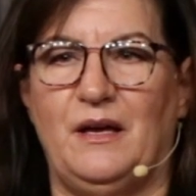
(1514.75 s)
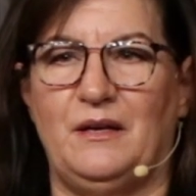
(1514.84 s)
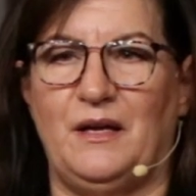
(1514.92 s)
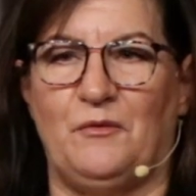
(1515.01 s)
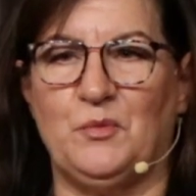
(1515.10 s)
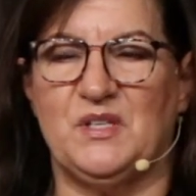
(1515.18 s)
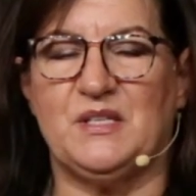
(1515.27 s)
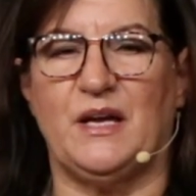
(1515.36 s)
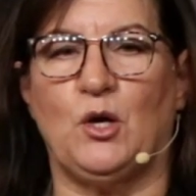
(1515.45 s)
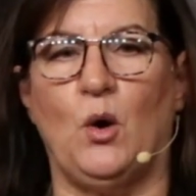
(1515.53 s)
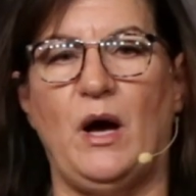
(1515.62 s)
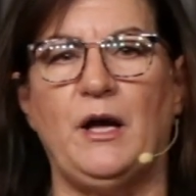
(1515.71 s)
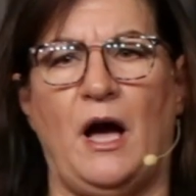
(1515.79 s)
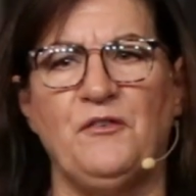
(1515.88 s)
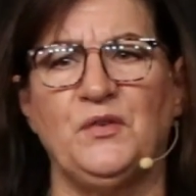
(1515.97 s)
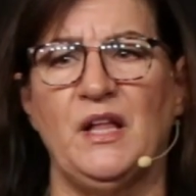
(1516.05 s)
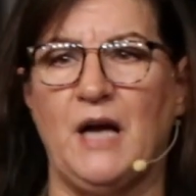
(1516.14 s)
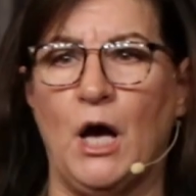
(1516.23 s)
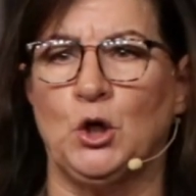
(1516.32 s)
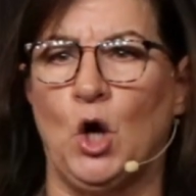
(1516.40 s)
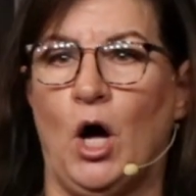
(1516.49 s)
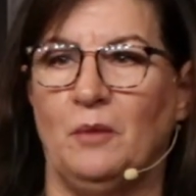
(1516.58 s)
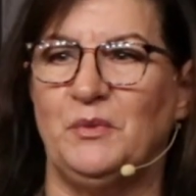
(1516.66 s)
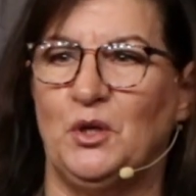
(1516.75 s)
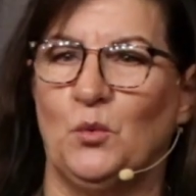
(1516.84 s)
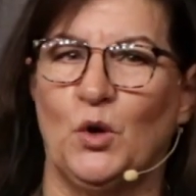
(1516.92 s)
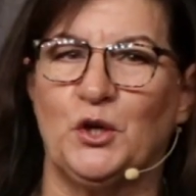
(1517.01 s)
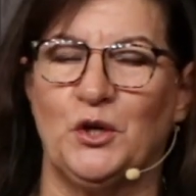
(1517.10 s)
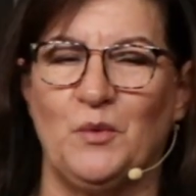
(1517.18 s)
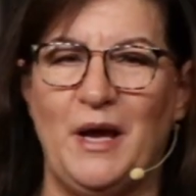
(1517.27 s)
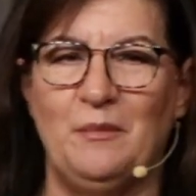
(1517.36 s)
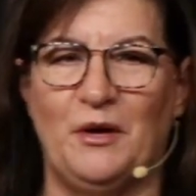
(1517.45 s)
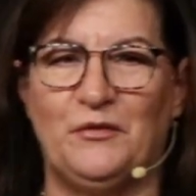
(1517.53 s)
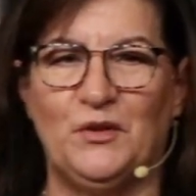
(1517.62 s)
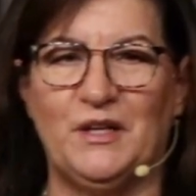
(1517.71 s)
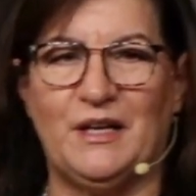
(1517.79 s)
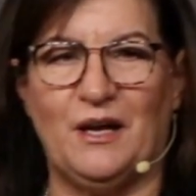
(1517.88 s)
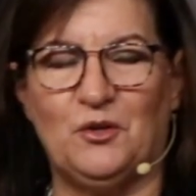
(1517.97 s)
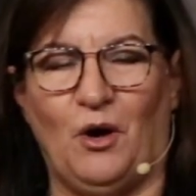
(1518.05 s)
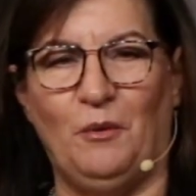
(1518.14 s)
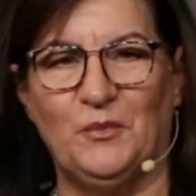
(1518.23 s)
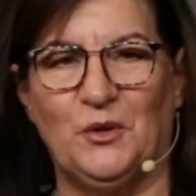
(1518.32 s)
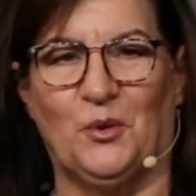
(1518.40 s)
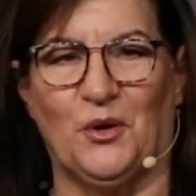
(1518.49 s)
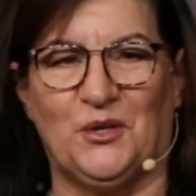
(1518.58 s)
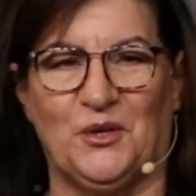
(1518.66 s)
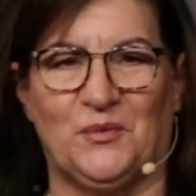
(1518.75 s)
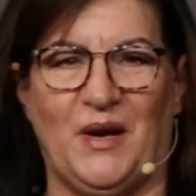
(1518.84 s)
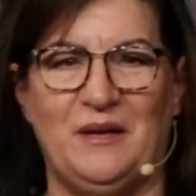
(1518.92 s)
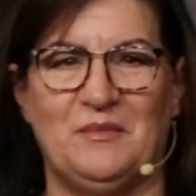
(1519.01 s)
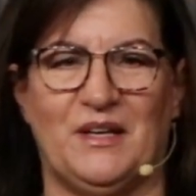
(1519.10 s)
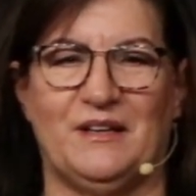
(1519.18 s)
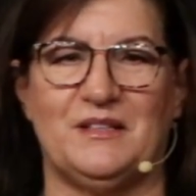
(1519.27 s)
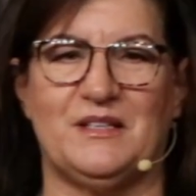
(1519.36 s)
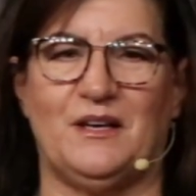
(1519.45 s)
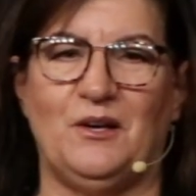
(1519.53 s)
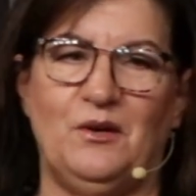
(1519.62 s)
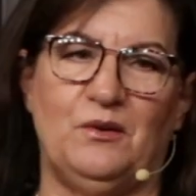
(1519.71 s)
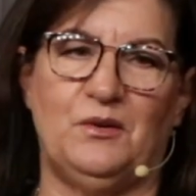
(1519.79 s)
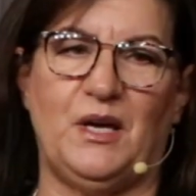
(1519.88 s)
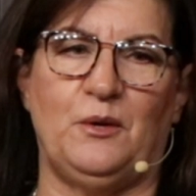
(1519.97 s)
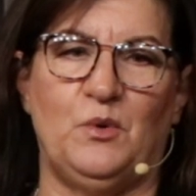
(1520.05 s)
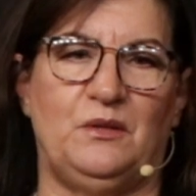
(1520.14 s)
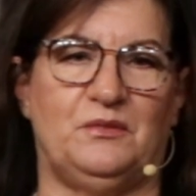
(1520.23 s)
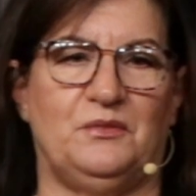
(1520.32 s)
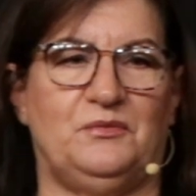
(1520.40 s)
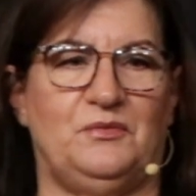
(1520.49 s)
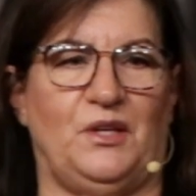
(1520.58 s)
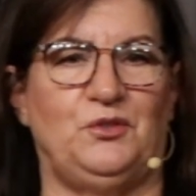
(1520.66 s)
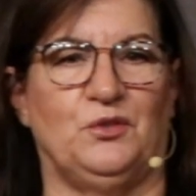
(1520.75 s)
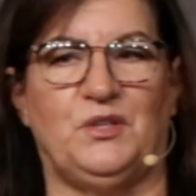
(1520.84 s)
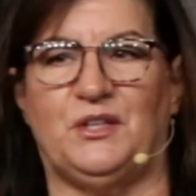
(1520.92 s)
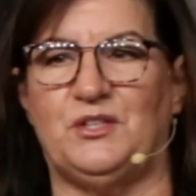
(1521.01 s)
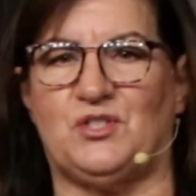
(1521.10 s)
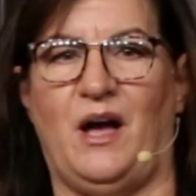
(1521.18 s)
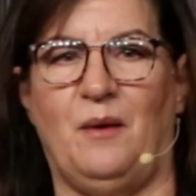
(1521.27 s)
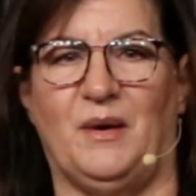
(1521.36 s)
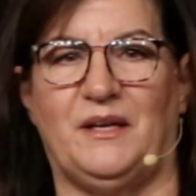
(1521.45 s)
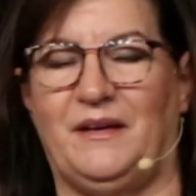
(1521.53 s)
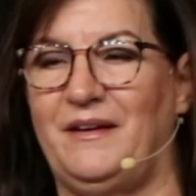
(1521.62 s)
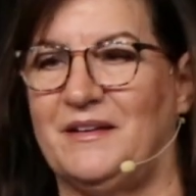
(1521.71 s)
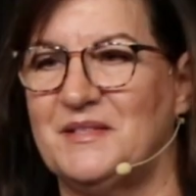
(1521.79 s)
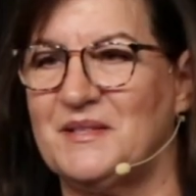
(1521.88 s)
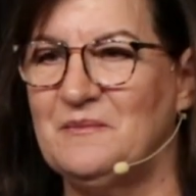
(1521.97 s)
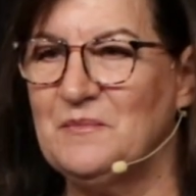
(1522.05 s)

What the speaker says: everybody's like, oh, I feel like God called me to work at Rhema. I feel like God called me to work at Rhema. And I was like, okay, well, then you'll get a job, I guess.